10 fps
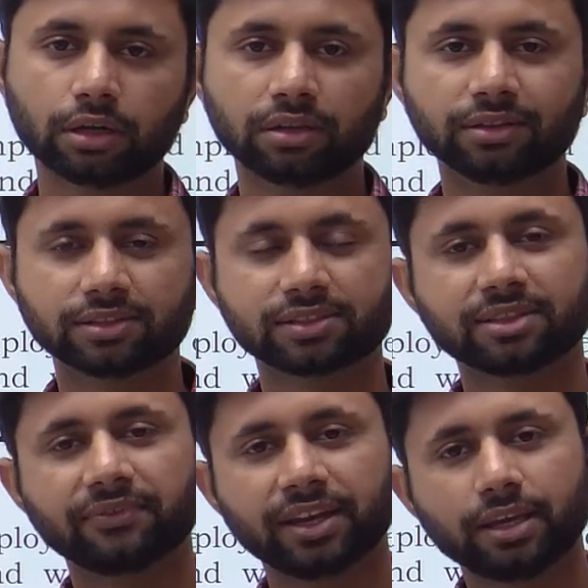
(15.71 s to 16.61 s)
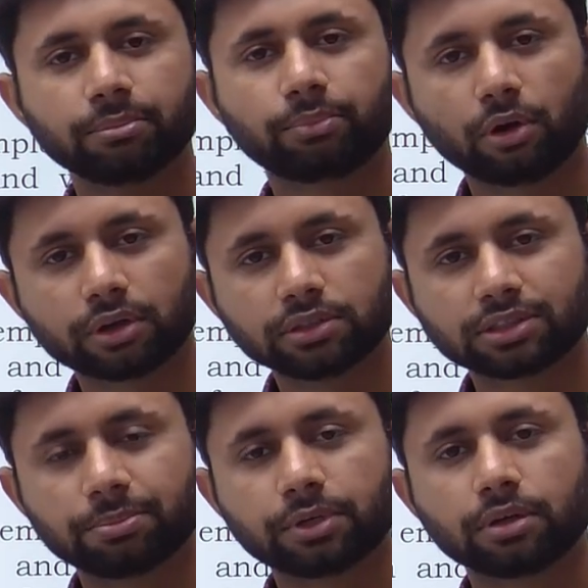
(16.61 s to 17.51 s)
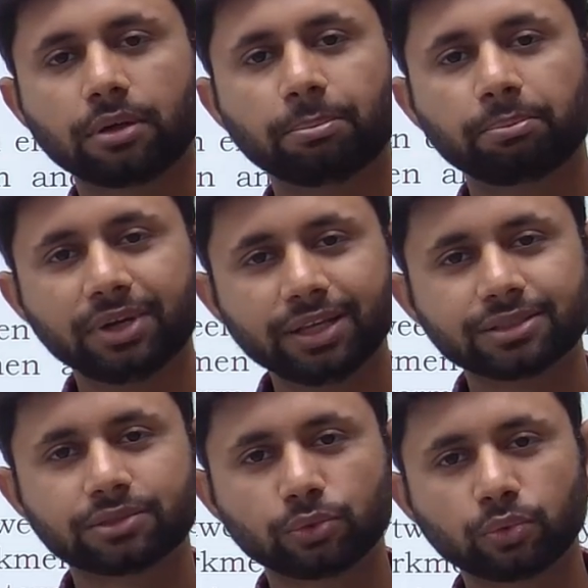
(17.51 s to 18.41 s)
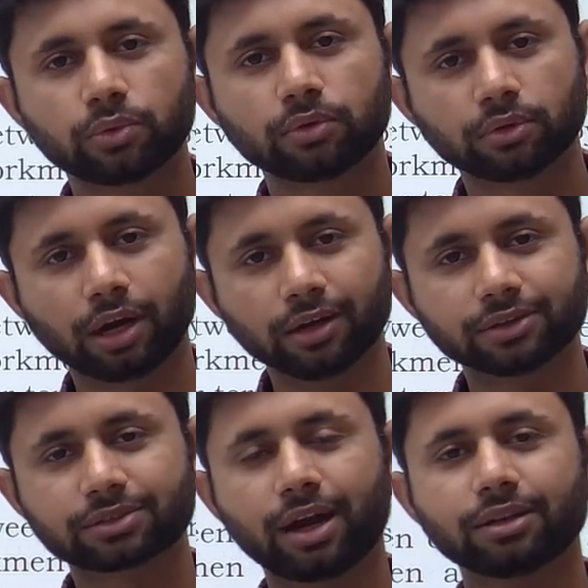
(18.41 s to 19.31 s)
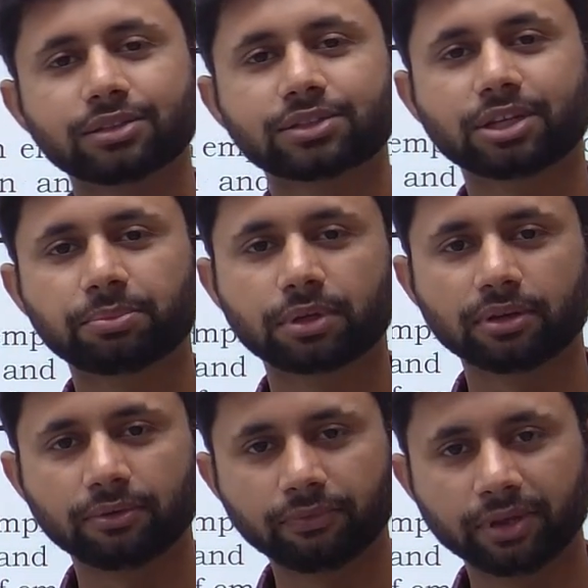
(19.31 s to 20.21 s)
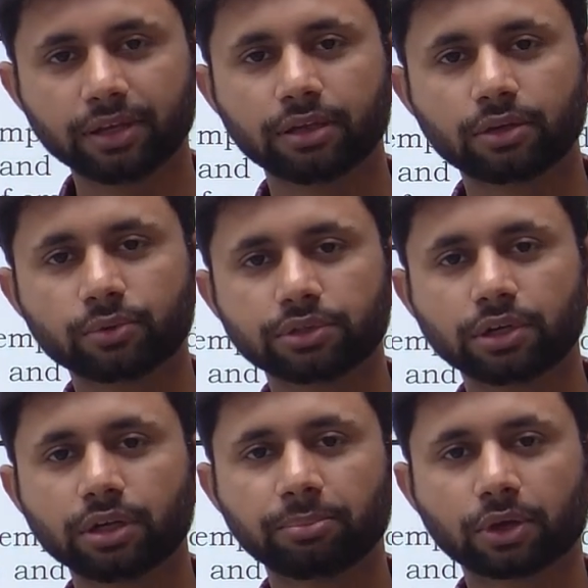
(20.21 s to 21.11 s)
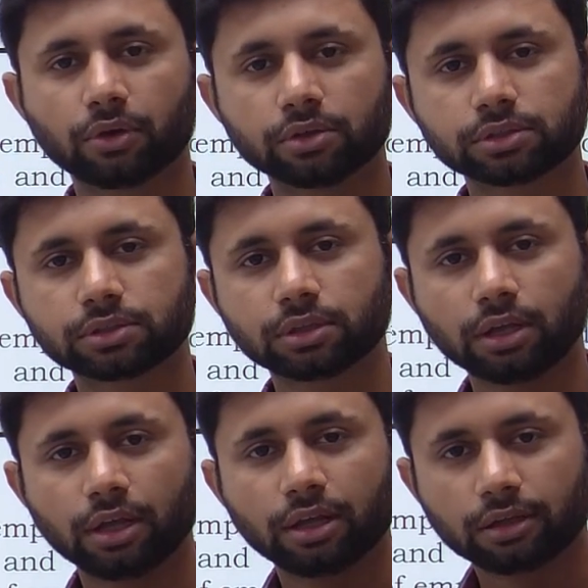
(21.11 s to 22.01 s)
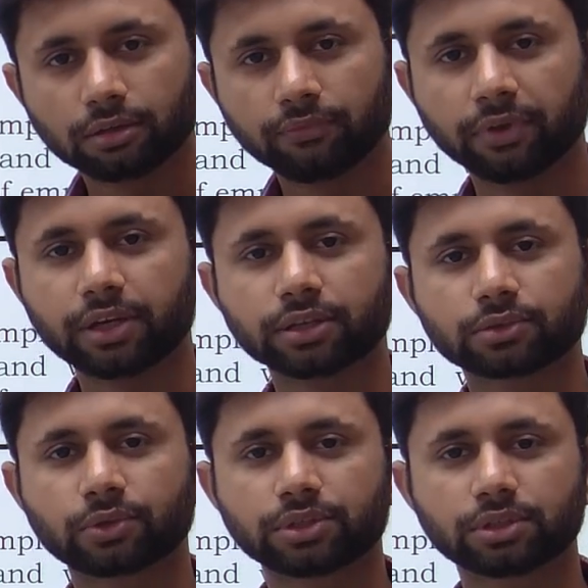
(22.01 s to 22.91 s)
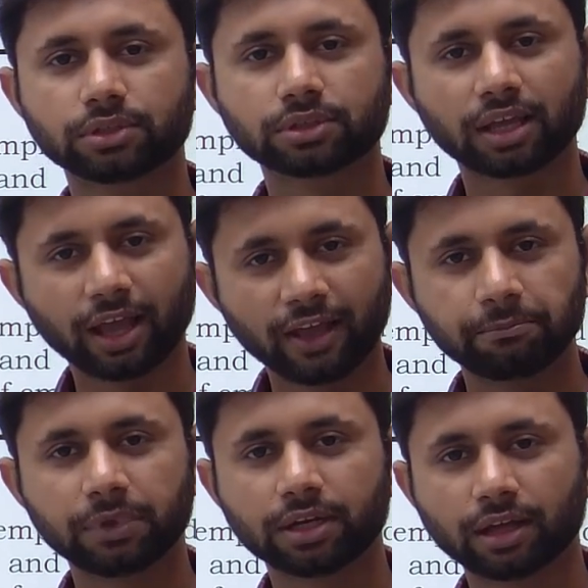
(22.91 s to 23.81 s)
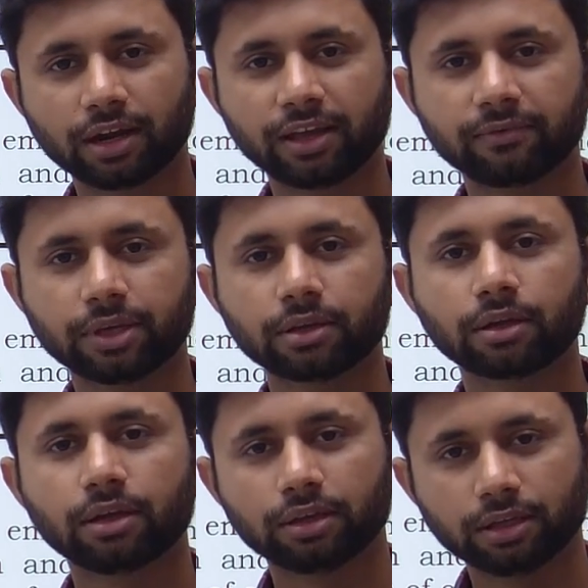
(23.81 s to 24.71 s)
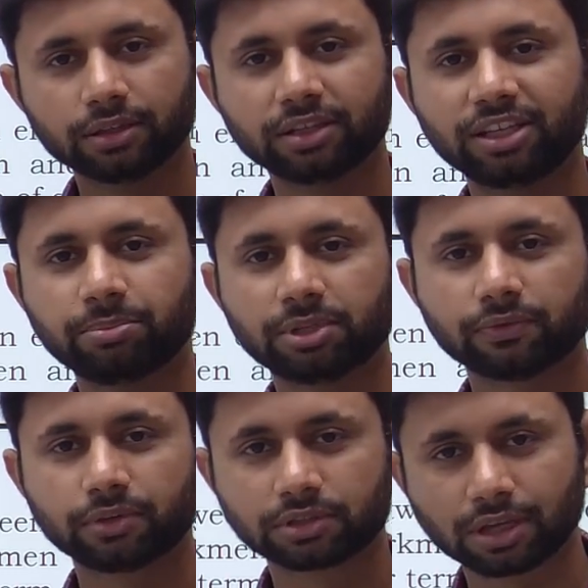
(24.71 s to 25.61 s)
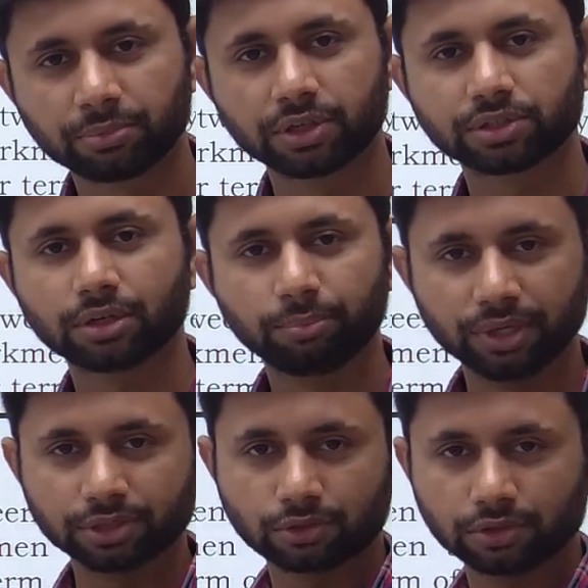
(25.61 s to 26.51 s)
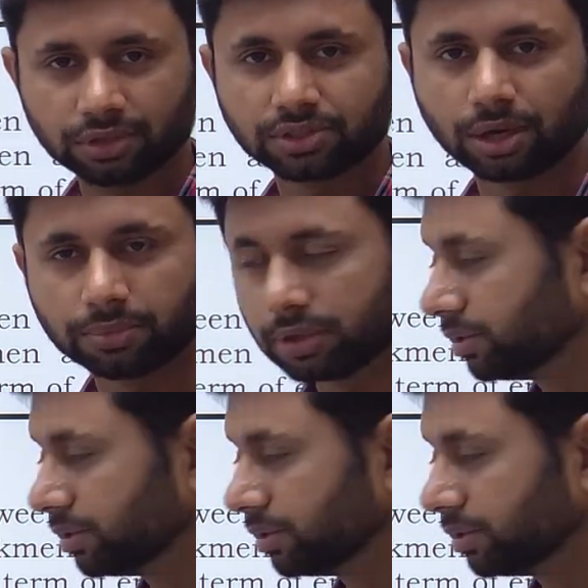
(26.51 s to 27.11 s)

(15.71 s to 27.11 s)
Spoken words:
This is a very important chapter. Please do understand this chapter very crucially because various questions have been arriving in the EPF examination based on this chapter.